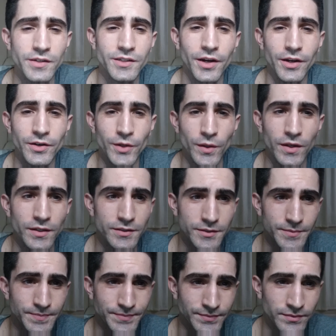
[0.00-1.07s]
So here's how you do
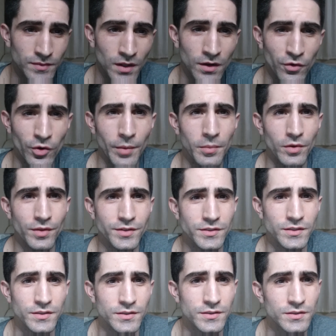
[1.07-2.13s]
this.
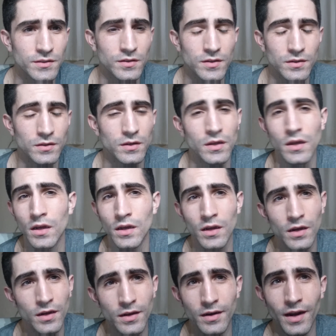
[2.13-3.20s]
Remember, this is
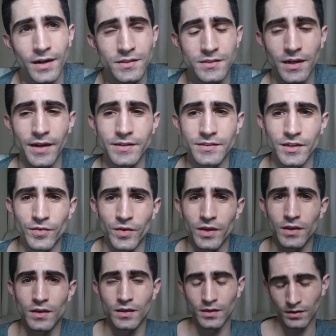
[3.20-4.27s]
not
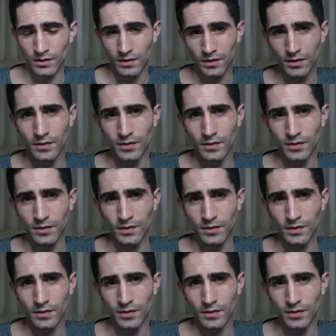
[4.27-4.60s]
scientific.